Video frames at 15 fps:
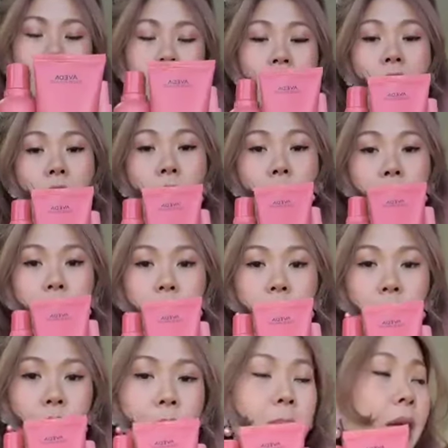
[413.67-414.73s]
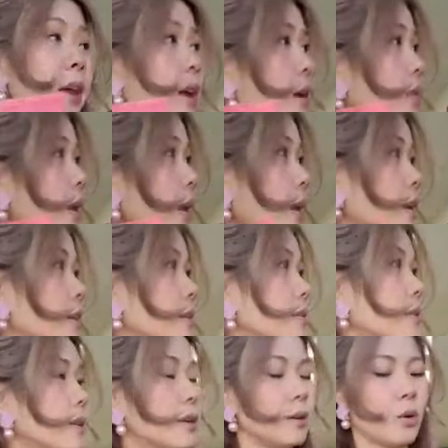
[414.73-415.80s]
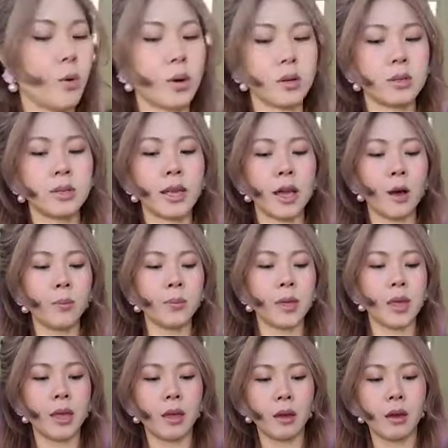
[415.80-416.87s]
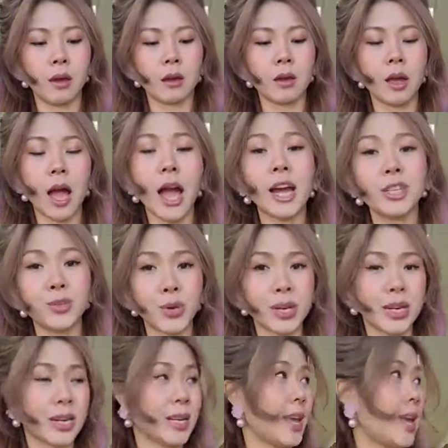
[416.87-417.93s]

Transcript: to help repair the hair or to help the hair hydrate it